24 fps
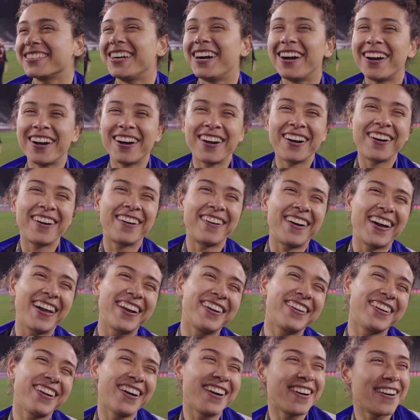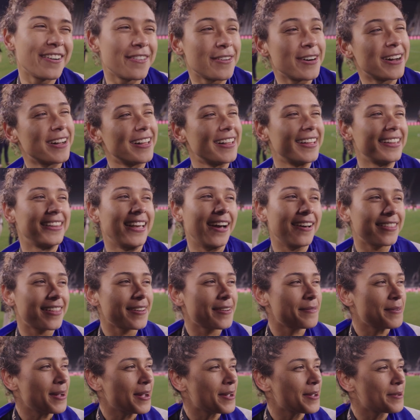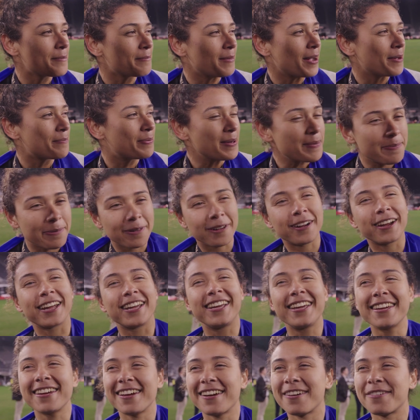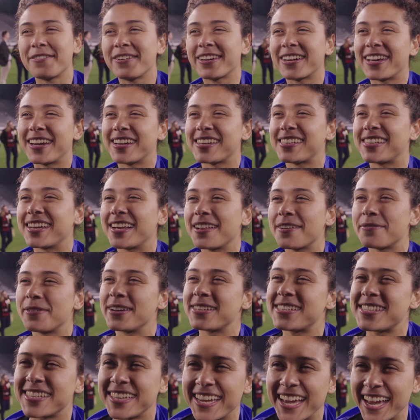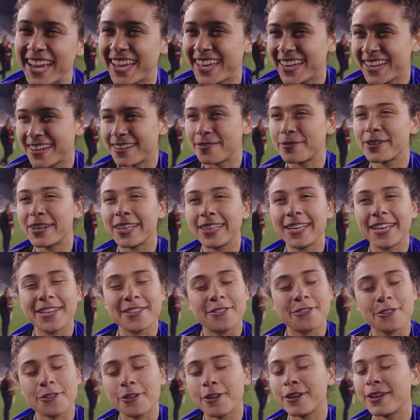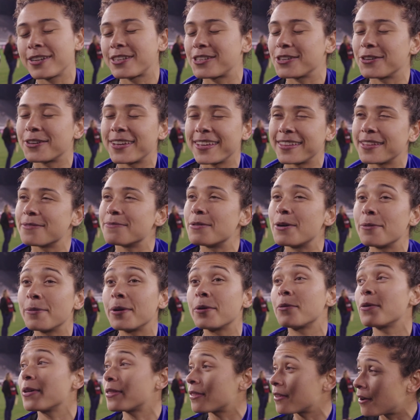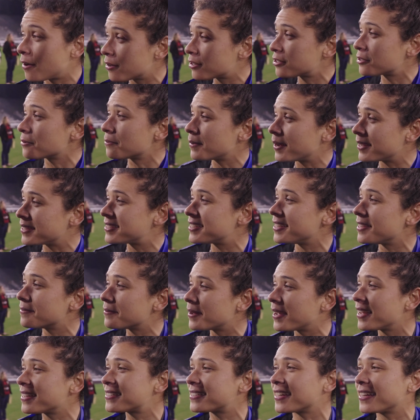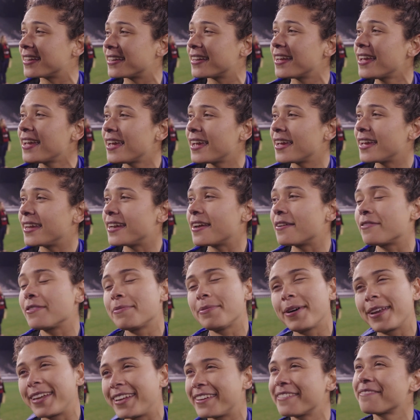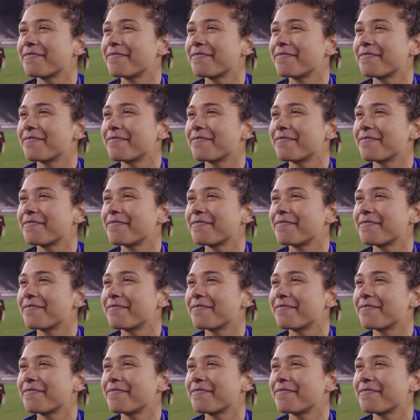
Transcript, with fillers: Oh, I don't know. Well, now that my, my people are here, we're going to celebrate tonight and really enjoy soaking the moment with also my teammates and, and everybody.